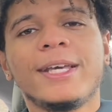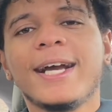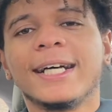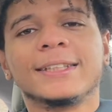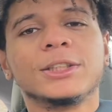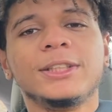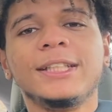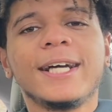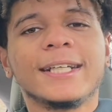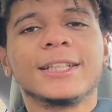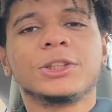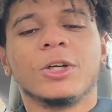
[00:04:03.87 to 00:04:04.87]
He got such a, he
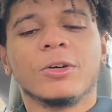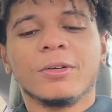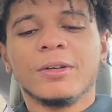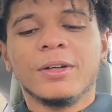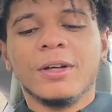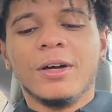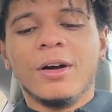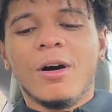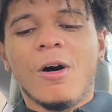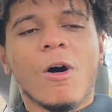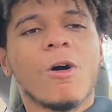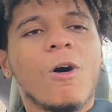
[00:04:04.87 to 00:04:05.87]
got such a,
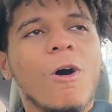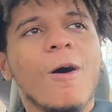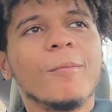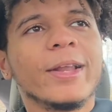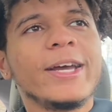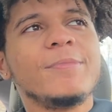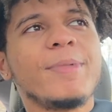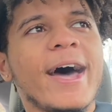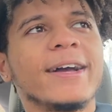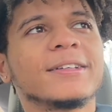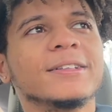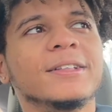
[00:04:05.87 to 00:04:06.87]
a calm, laid
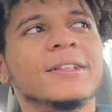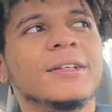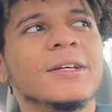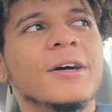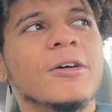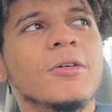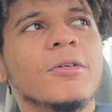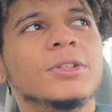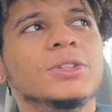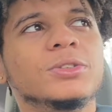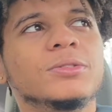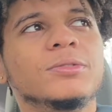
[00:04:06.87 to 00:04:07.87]
back
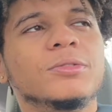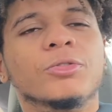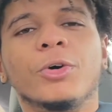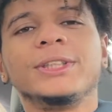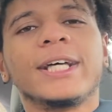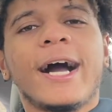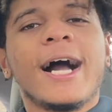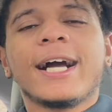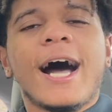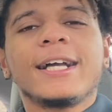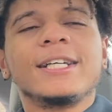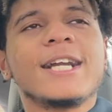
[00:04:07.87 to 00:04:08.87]
voice. Like I,
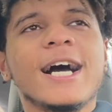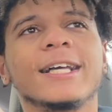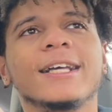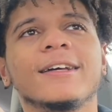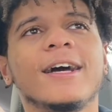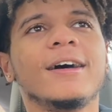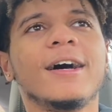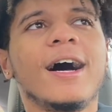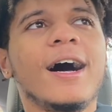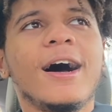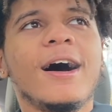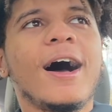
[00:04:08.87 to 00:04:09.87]
I could not,
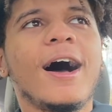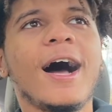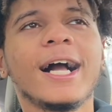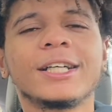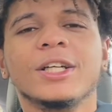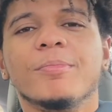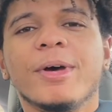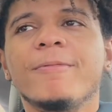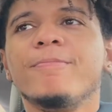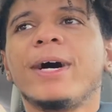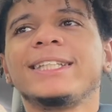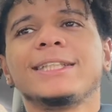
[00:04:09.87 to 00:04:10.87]
I could have, if
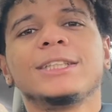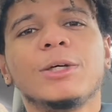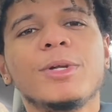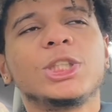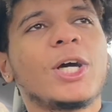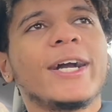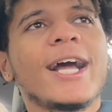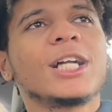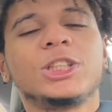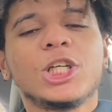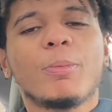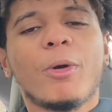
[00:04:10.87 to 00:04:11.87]
Mike didn't tell me to chill, I got to
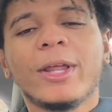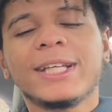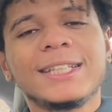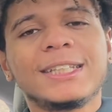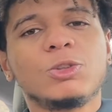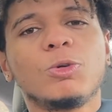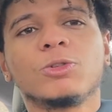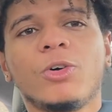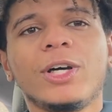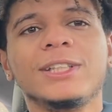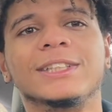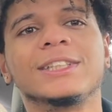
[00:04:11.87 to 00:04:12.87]
chill, bro. Like, listen to his
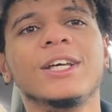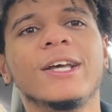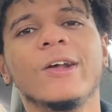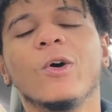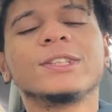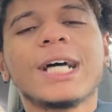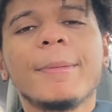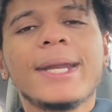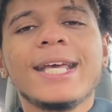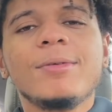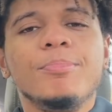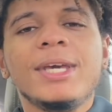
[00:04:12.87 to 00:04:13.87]
voice. On top of
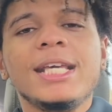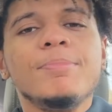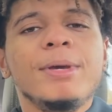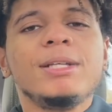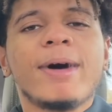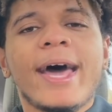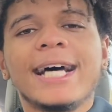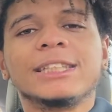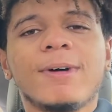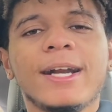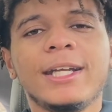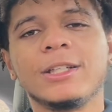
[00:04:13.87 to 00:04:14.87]
that, he beat, he beat my ass
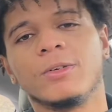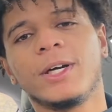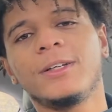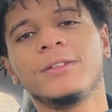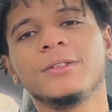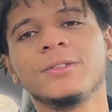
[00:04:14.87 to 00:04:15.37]
if I didn't, right?